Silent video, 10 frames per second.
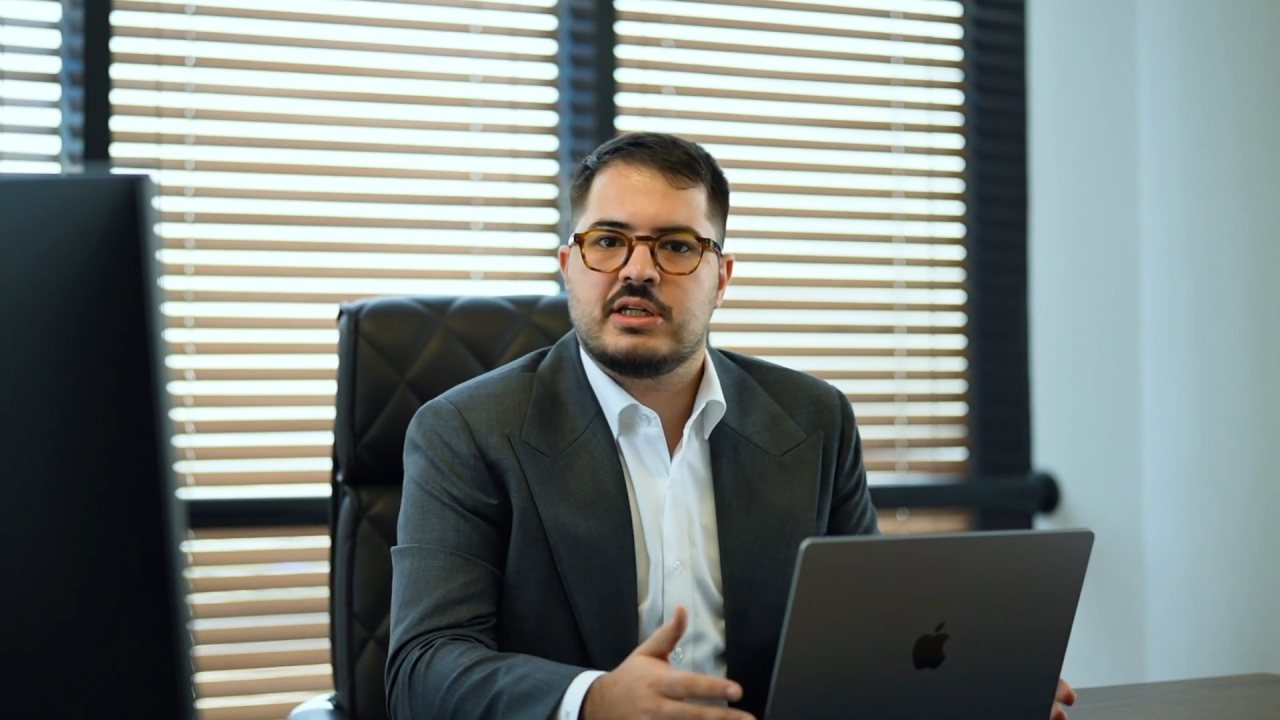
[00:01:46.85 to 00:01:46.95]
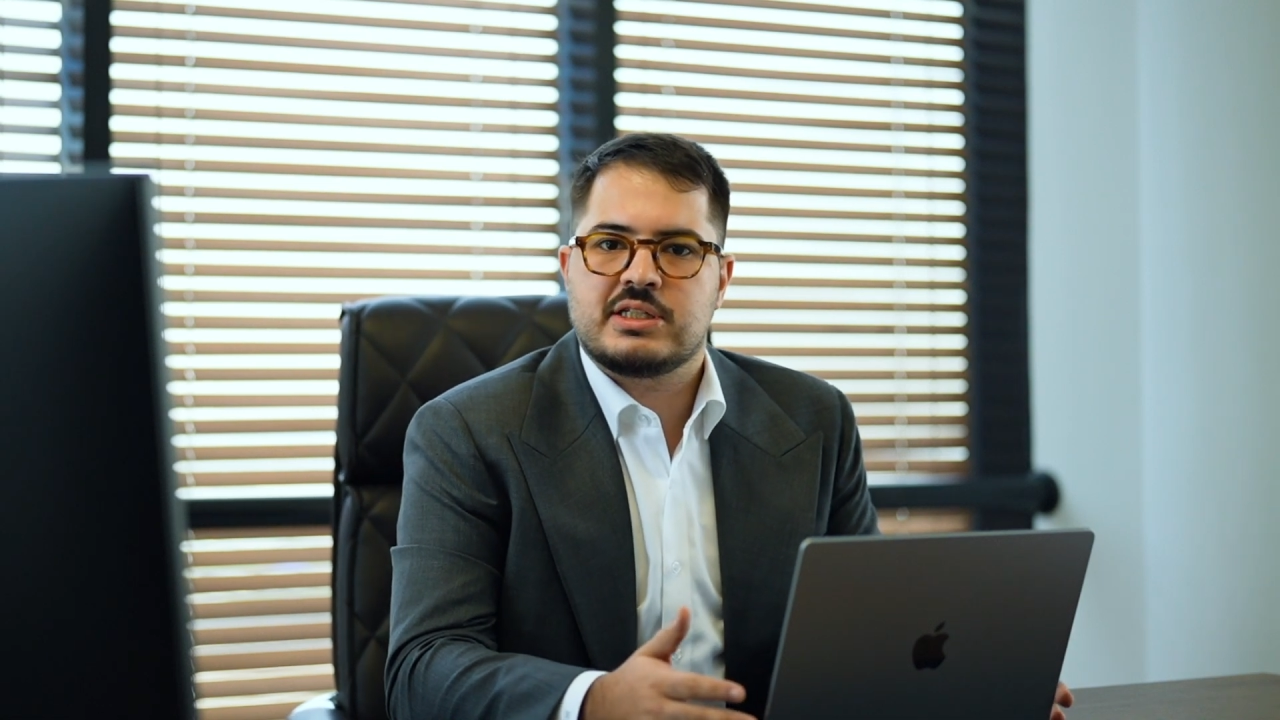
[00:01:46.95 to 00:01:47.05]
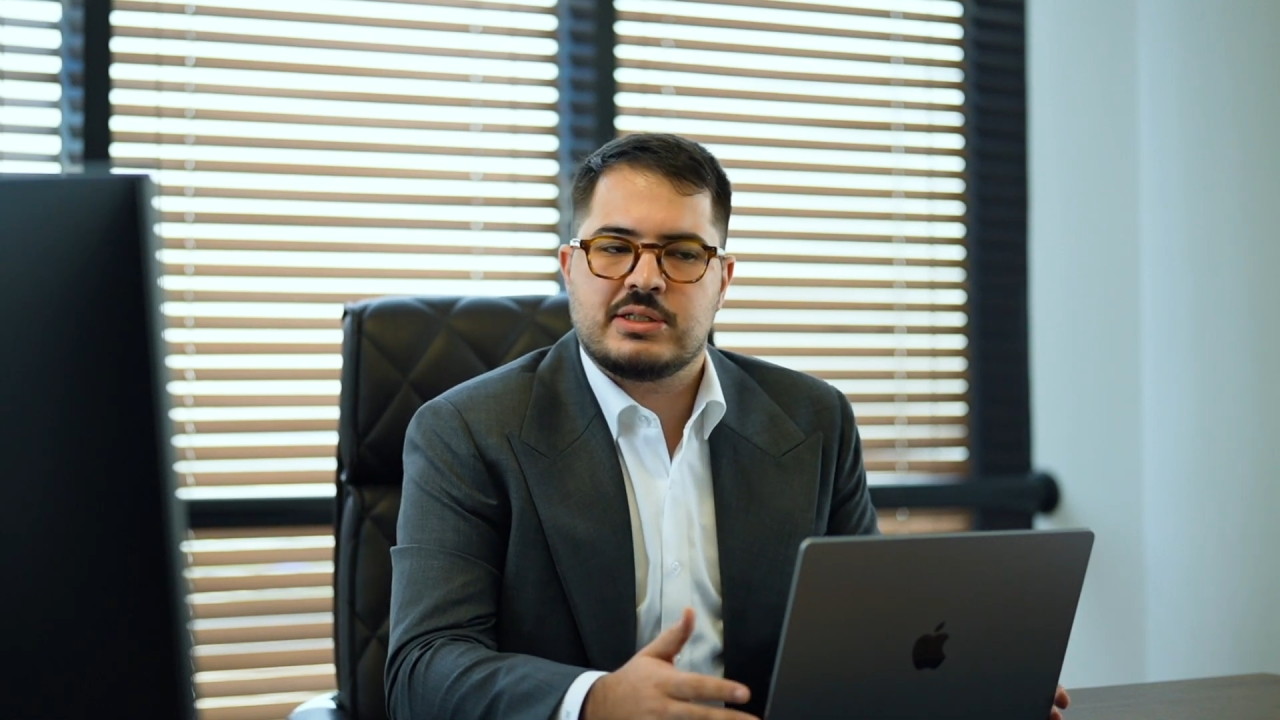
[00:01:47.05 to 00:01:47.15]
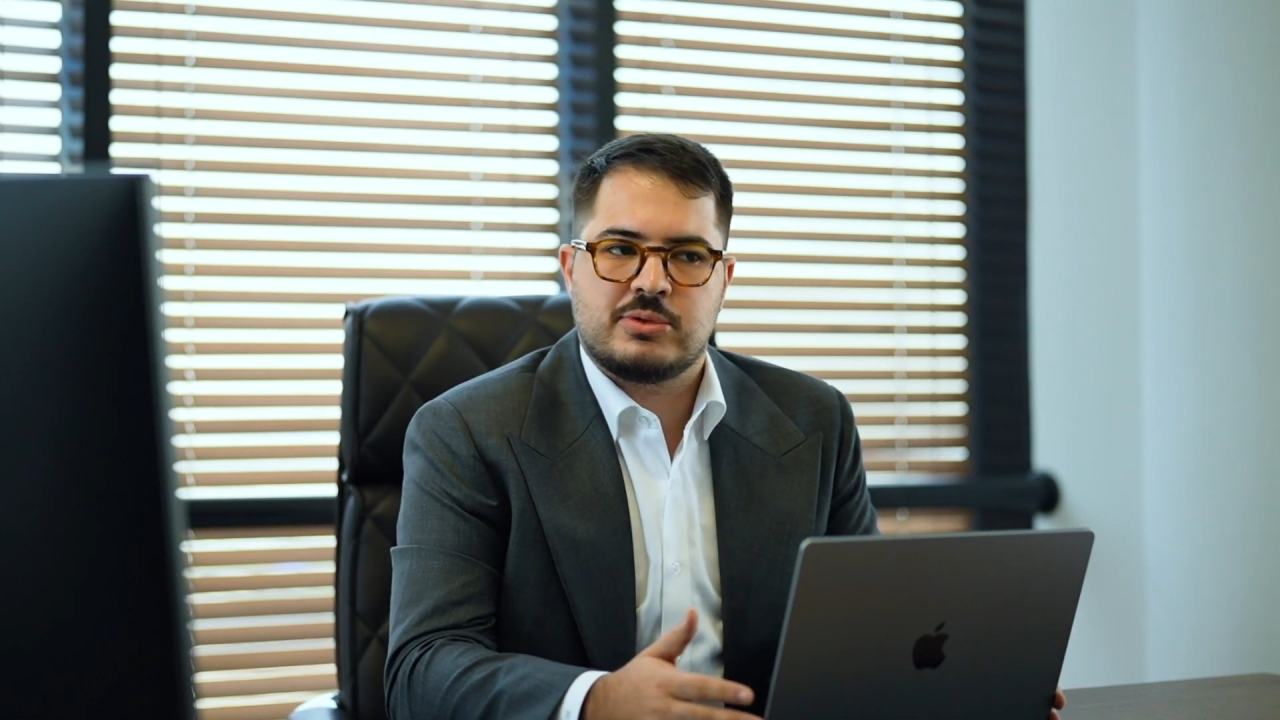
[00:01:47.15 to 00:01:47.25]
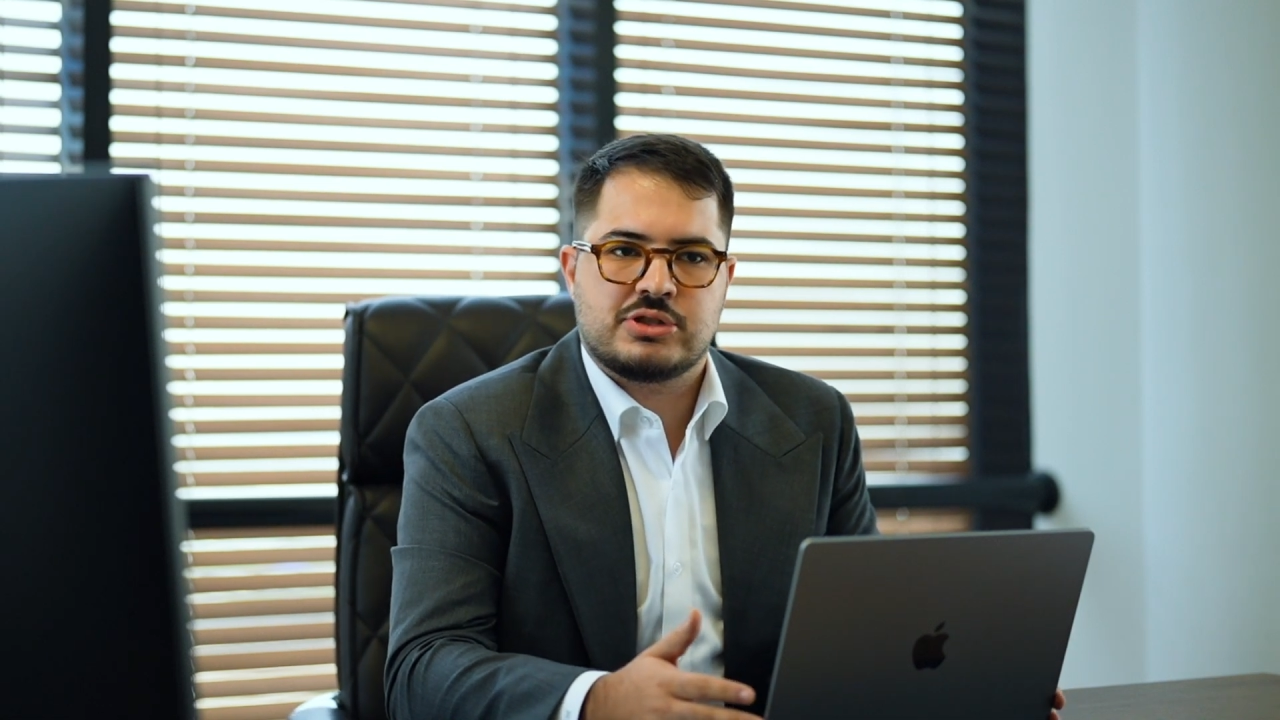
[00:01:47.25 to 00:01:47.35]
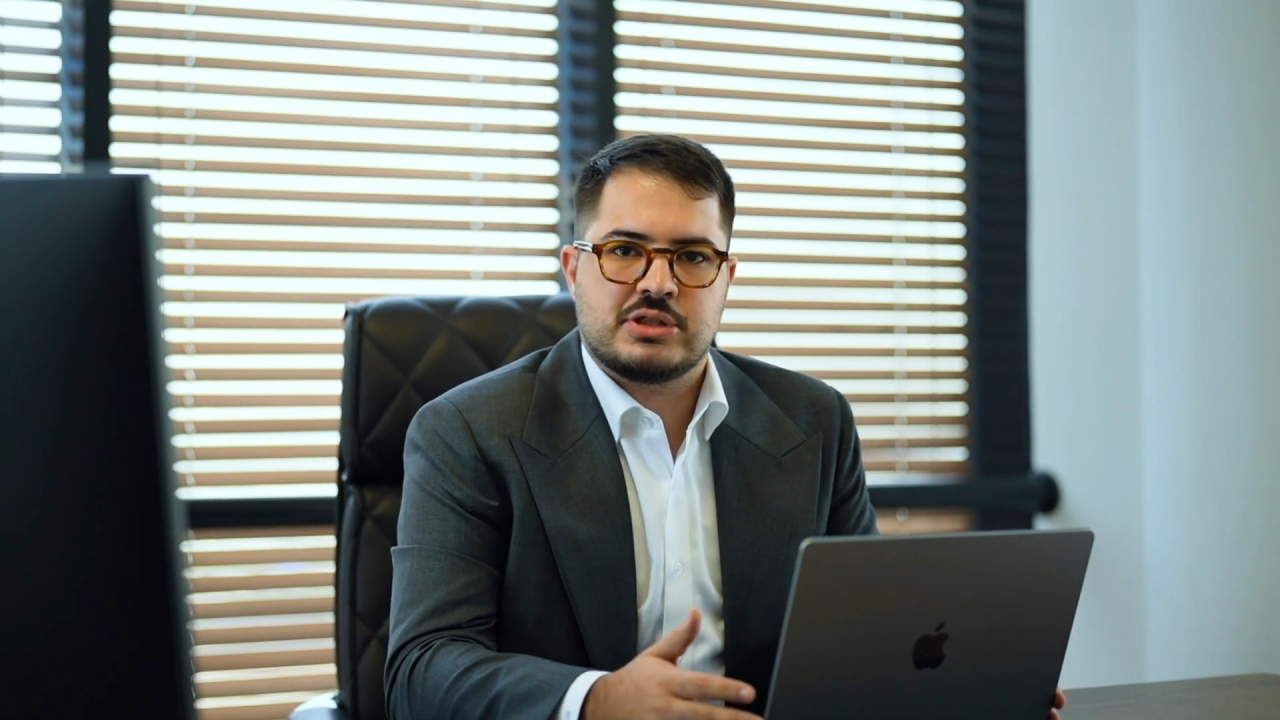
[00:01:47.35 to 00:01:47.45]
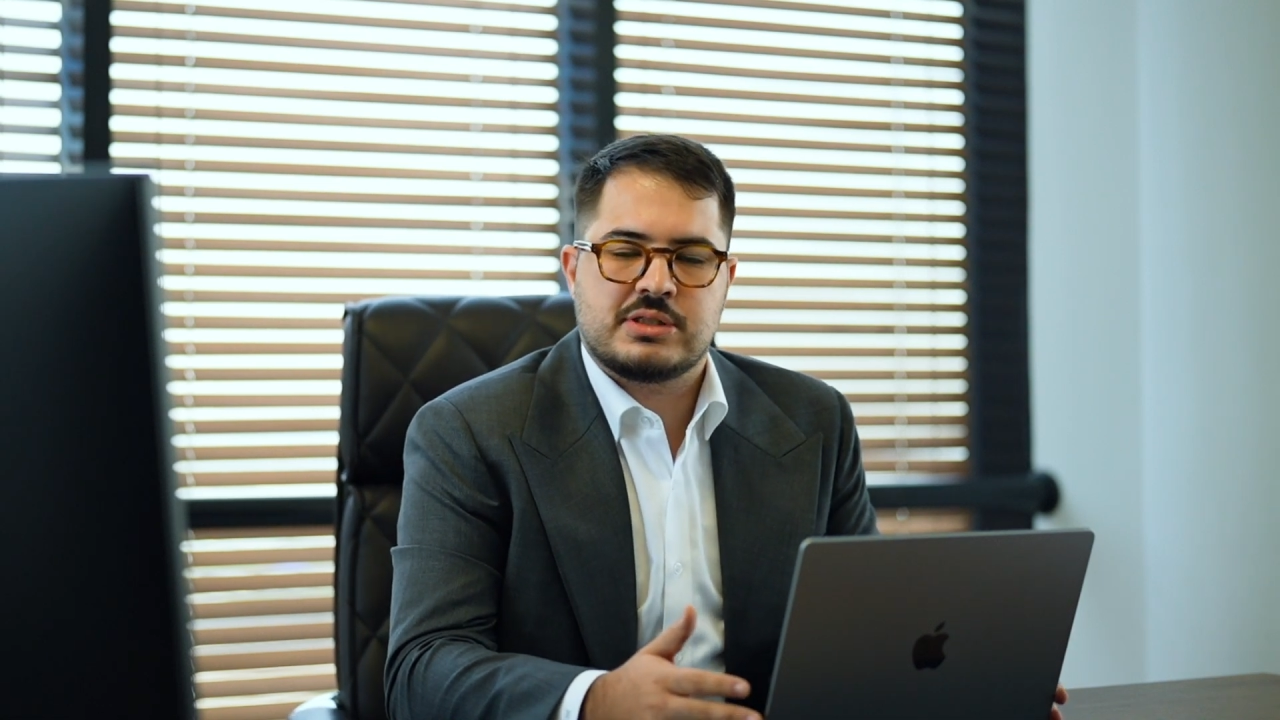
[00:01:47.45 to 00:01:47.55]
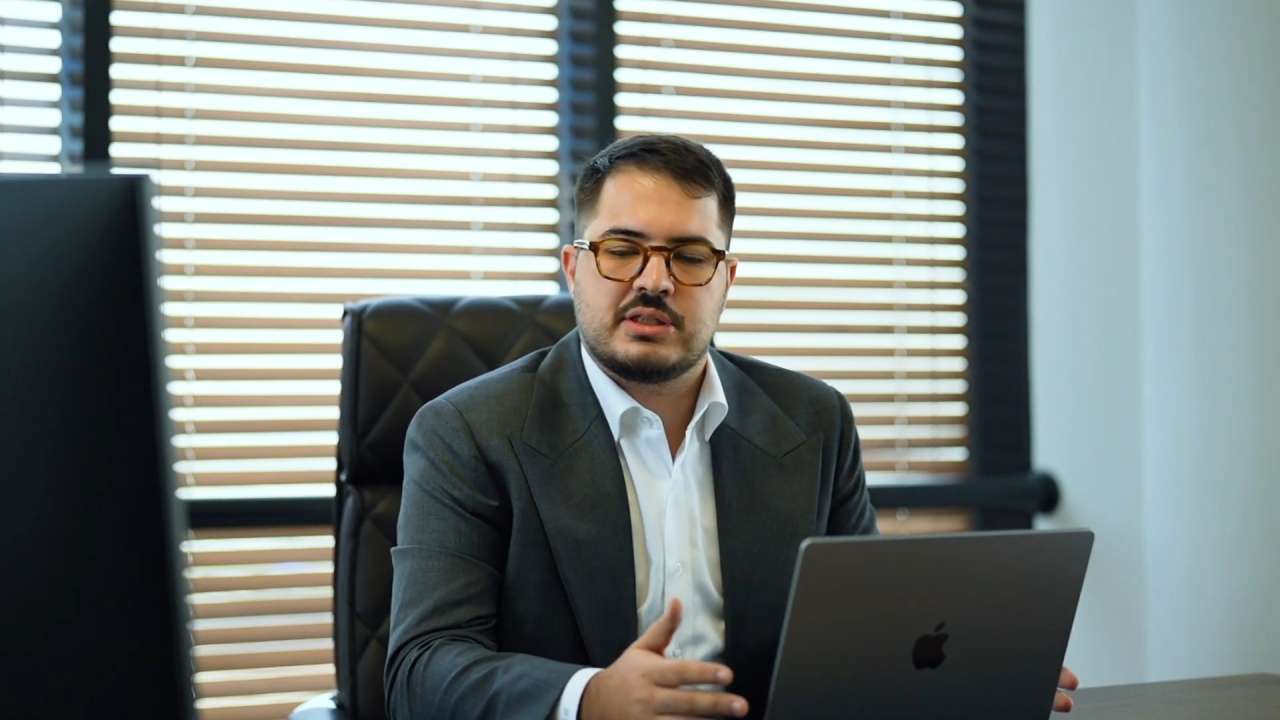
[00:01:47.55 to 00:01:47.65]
exhibitions